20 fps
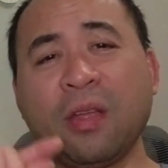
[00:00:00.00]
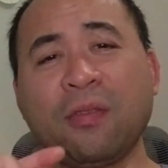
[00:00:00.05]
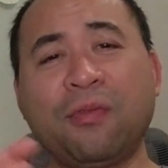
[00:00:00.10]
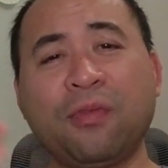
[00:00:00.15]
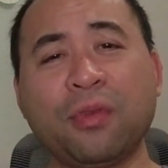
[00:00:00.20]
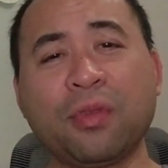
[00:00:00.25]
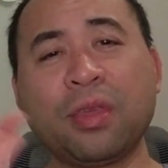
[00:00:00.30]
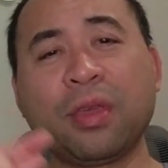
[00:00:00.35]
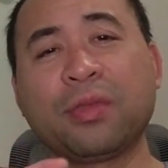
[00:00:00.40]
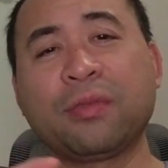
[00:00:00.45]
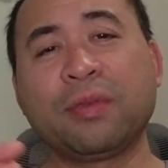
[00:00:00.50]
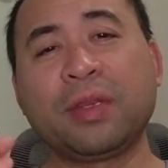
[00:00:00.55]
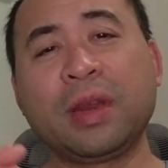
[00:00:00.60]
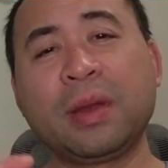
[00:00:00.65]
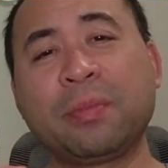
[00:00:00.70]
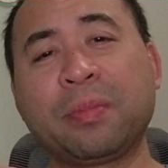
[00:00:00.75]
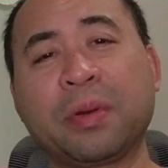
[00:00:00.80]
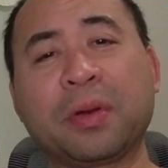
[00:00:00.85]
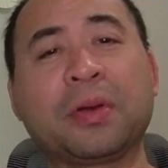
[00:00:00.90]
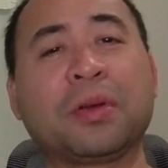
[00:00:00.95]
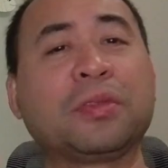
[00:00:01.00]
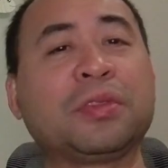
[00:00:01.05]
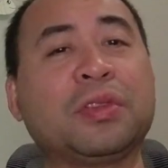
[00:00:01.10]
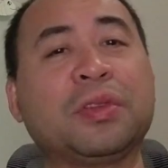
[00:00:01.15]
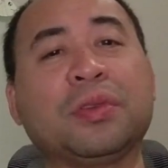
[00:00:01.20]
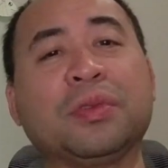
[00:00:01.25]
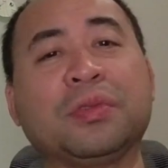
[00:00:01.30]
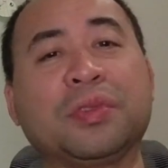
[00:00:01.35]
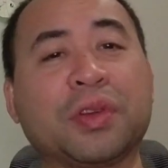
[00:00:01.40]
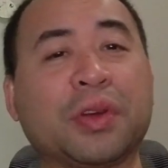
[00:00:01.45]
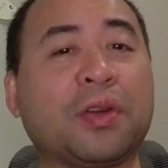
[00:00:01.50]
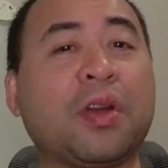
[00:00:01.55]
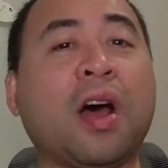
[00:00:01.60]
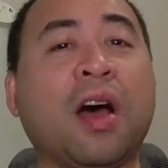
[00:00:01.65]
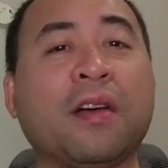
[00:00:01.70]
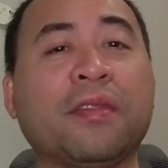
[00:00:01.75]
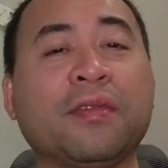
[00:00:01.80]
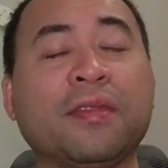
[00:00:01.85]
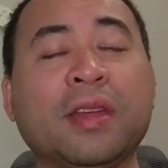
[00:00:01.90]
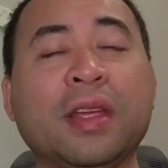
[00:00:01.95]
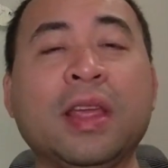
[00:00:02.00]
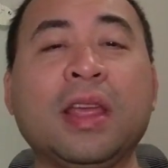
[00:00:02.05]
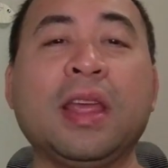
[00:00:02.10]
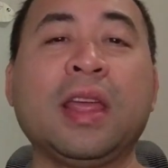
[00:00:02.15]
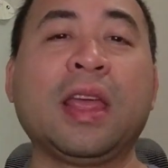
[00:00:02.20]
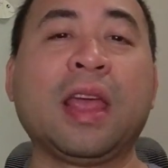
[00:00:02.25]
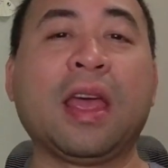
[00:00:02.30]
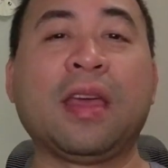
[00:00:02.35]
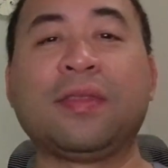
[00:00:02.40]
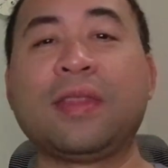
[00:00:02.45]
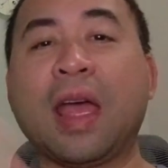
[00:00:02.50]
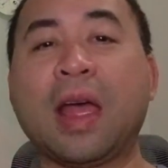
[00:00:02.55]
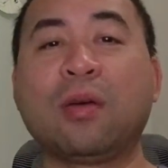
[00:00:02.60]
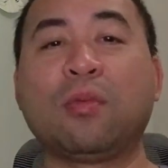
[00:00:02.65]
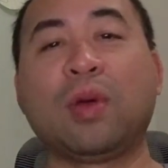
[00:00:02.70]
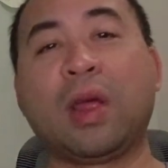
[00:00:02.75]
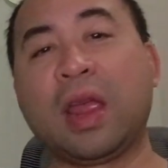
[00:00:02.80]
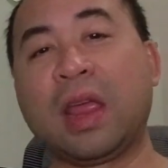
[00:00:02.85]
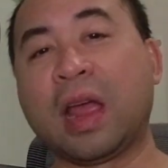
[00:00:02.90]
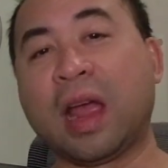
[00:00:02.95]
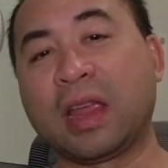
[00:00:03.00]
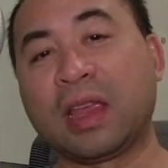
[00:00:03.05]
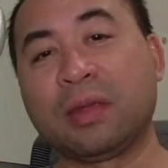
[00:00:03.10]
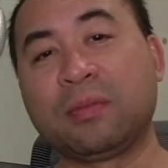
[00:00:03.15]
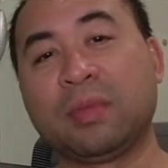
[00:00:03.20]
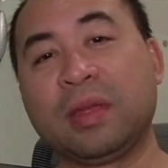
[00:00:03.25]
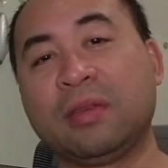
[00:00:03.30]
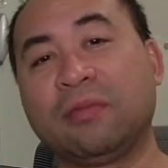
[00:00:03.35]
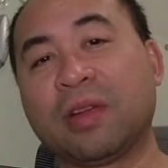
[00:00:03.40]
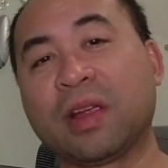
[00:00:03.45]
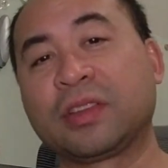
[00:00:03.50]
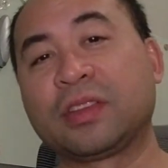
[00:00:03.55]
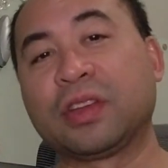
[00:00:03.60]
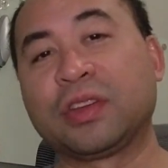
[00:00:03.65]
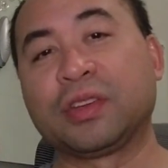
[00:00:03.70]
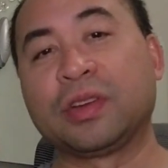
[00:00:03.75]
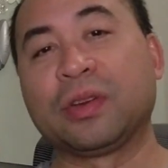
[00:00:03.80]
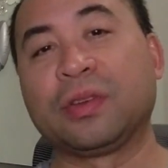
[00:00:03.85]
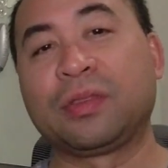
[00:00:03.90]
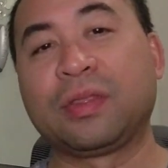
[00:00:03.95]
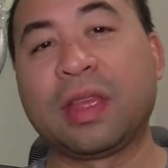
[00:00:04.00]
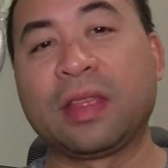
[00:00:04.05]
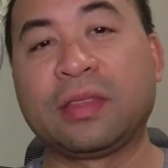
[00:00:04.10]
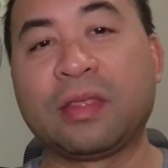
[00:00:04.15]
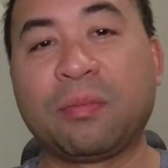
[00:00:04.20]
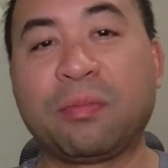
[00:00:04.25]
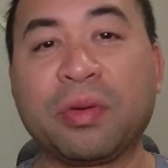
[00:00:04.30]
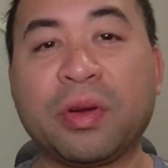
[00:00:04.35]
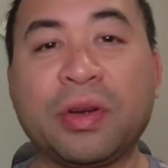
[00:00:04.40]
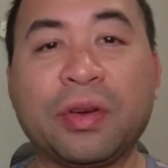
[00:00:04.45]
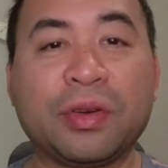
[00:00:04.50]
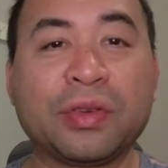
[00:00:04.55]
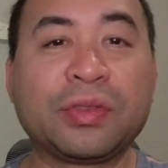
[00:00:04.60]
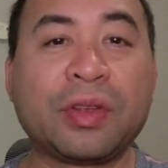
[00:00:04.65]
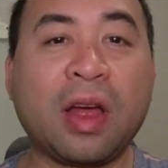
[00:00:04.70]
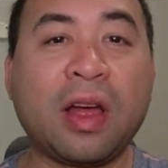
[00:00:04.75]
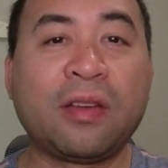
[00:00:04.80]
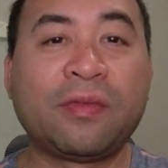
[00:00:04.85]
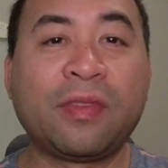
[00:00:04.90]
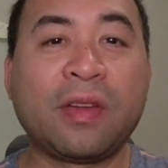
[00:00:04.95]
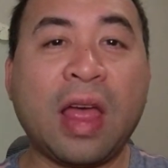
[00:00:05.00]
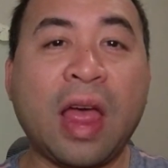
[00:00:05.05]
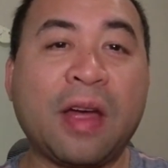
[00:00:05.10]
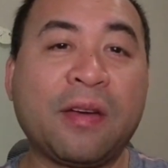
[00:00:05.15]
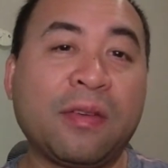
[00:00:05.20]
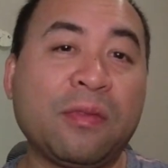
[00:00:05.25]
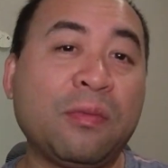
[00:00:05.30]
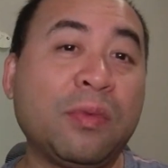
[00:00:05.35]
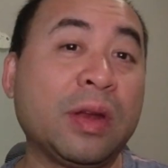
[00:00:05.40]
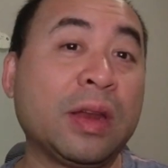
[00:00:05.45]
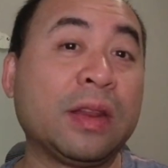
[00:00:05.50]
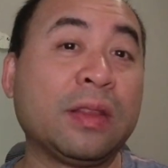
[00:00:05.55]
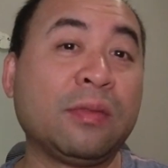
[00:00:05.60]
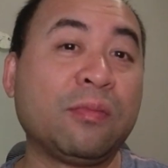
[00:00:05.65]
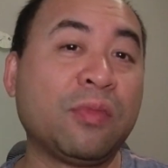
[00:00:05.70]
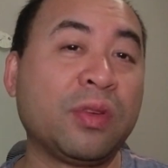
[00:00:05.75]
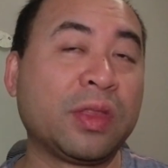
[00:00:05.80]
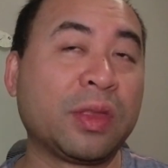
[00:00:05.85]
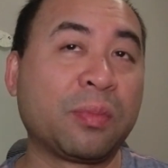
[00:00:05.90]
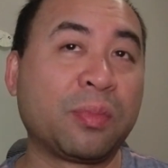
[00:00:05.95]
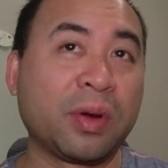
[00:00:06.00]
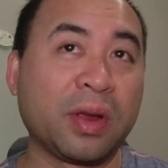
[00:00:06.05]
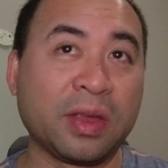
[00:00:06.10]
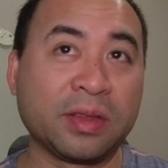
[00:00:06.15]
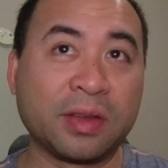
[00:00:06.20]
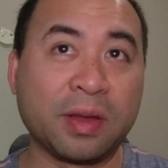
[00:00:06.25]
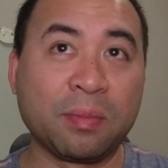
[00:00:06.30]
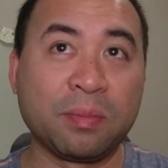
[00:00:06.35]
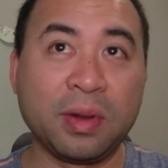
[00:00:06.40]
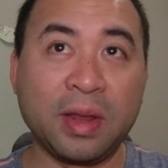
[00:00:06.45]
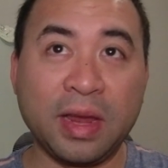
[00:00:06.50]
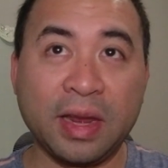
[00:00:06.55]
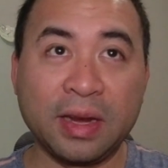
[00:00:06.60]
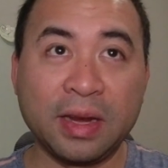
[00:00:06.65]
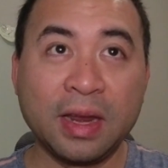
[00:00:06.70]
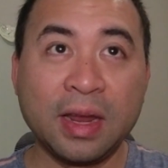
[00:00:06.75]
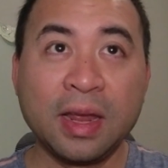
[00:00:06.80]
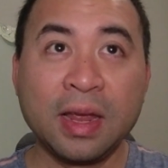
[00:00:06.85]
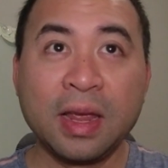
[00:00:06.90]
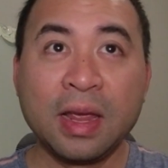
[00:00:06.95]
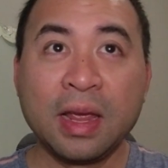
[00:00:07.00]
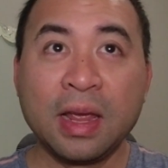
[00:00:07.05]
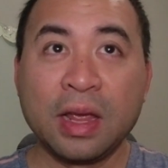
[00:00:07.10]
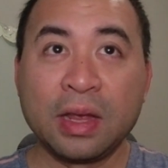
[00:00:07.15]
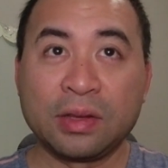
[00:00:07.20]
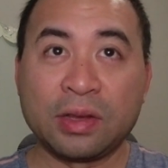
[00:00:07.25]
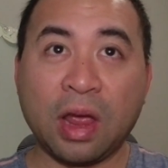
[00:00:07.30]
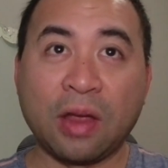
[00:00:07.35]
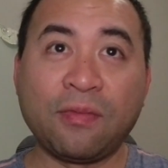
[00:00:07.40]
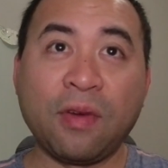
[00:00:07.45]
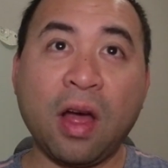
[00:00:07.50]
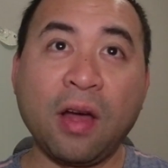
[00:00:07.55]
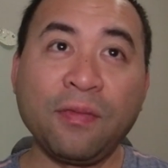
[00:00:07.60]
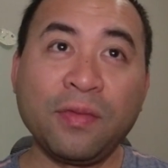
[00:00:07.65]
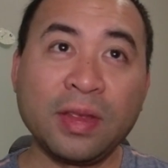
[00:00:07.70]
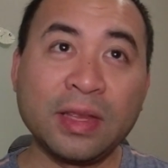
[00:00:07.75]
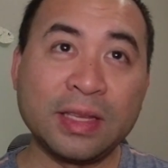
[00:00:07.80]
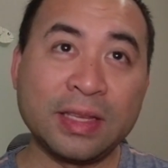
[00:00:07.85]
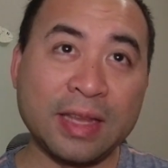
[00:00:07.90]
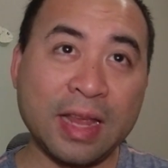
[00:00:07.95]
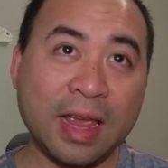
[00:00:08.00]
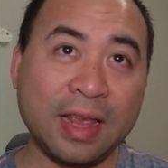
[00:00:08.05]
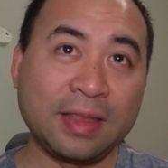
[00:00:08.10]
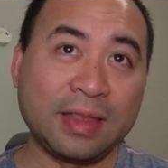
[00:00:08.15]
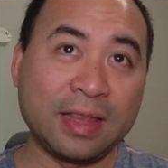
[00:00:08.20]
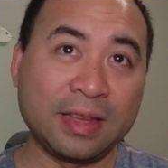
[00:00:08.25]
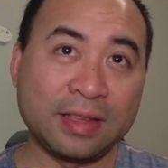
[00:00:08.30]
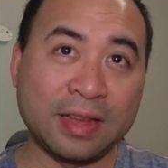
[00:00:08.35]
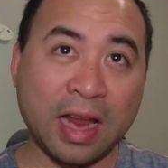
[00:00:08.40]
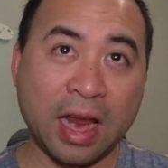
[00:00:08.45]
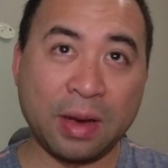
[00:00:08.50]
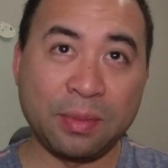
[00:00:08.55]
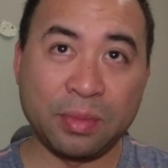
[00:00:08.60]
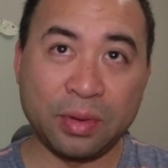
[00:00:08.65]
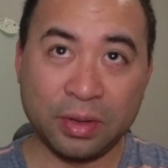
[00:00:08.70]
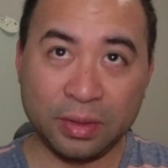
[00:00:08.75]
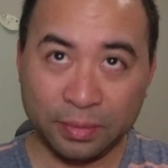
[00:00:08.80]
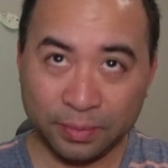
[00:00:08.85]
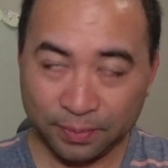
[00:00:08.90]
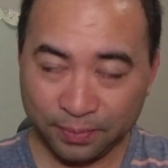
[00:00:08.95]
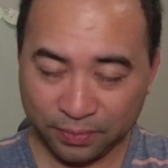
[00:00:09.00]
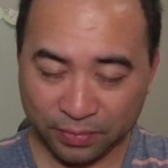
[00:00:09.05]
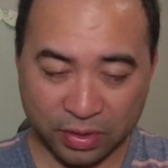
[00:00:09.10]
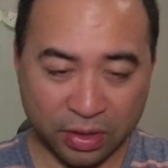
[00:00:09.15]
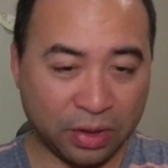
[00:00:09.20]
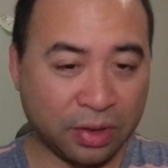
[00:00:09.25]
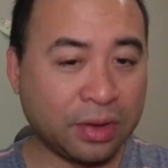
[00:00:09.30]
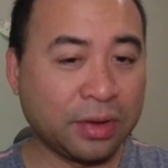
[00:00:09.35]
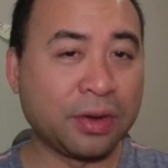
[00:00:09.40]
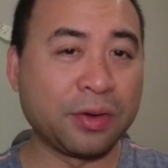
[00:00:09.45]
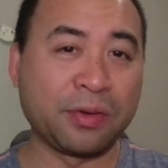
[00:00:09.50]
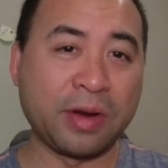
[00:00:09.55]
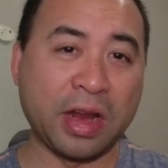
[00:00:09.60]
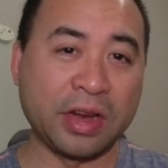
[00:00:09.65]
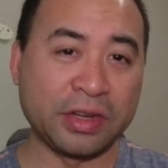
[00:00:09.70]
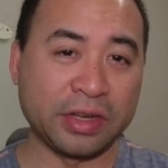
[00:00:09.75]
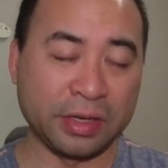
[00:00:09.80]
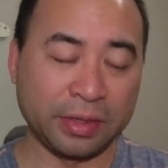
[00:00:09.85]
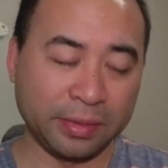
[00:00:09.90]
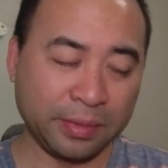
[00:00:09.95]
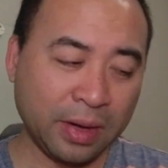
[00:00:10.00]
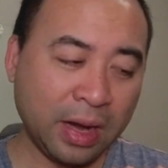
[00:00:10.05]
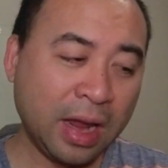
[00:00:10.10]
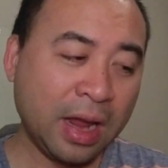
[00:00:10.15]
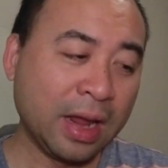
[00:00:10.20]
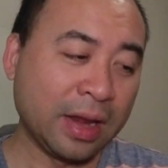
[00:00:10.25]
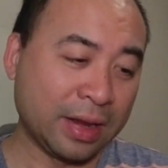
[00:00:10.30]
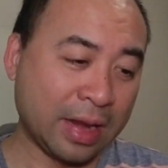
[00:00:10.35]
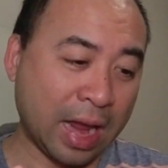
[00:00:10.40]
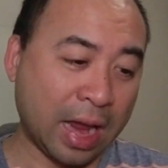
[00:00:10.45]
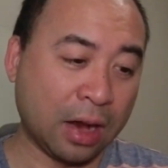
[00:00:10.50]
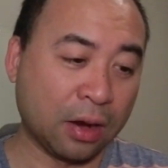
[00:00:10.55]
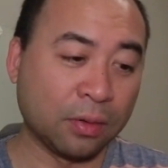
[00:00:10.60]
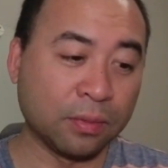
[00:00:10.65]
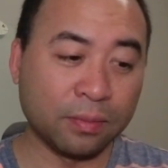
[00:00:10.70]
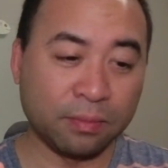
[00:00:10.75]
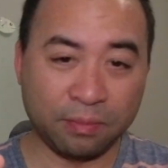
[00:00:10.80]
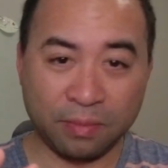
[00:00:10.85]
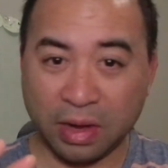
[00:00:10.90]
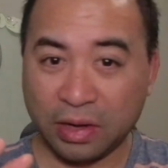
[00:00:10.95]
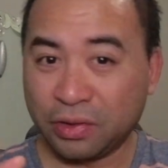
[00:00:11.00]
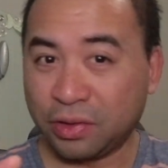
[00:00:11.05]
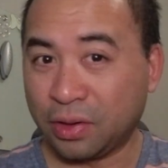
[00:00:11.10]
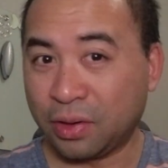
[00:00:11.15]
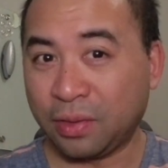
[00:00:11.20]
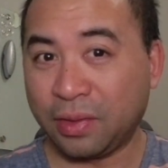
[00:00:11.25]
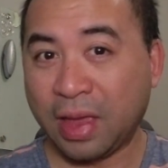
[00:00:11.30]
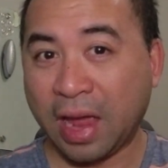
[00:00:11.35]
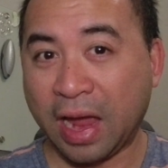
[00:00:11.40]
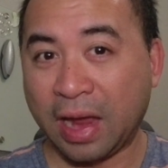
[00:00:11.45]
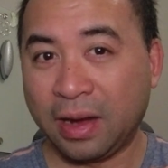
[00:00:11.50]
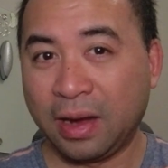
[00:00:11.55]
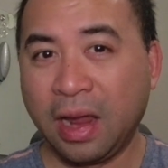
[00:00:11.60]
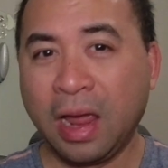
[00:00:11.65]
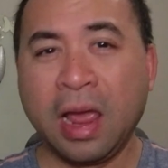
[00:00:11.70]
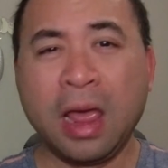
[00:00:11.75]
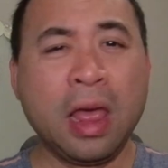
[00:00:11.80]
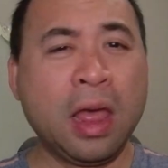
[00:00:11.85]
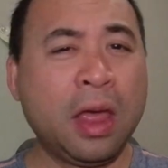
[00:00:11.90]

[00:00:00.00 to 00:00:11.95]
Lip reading: for the 3D printer to turn off. And that way I can be rest assured that the printer is off when the print is complete. So I've often set this timer to the duration. Now, make sure that